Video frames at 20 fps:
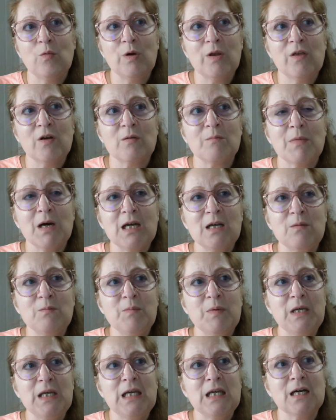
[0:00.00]
there might
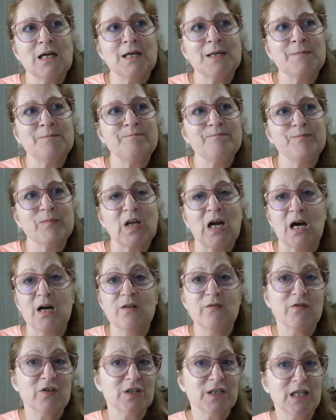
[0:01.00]
be a
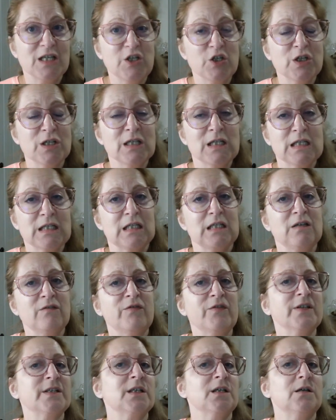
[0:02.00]
conversation that's
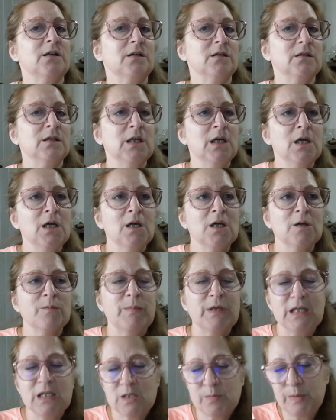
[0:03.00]
difficult,
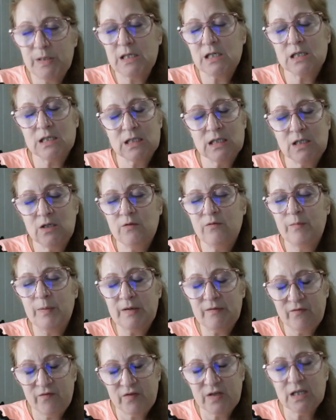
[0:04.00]
but it's because you've
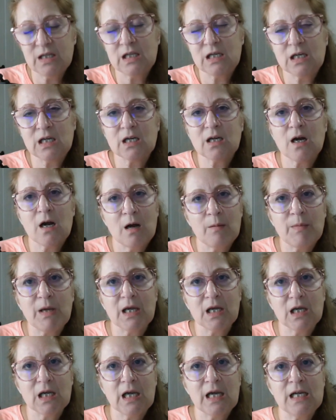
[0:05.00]
been feeling it
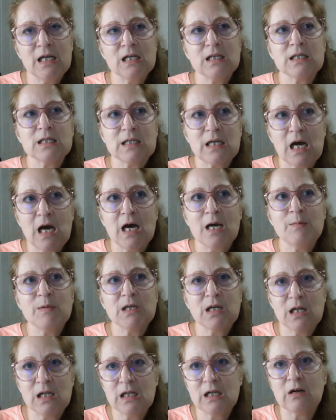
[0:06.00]
coming, and it's time
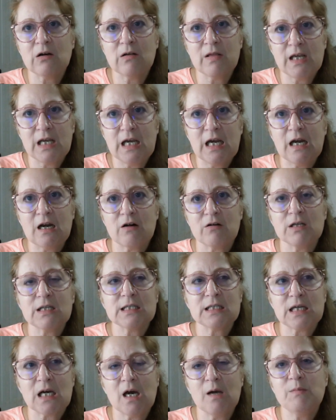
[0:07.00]
to clear the air.
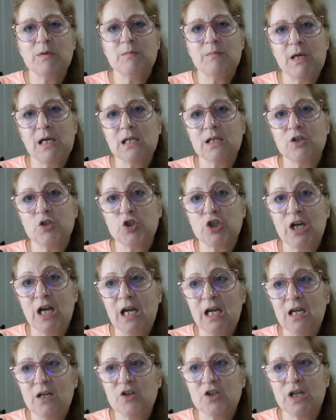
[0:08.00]
It's time to make the
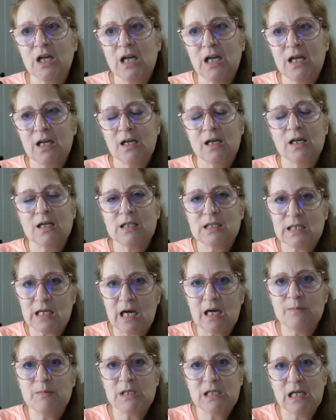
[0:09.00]
change. It's
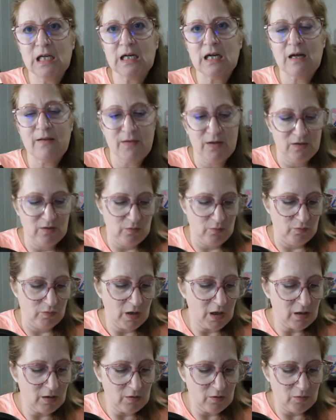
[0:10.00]
time to get on the new
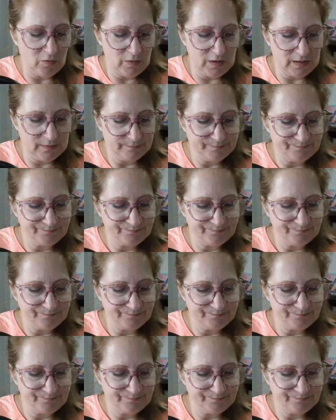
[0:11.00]
road.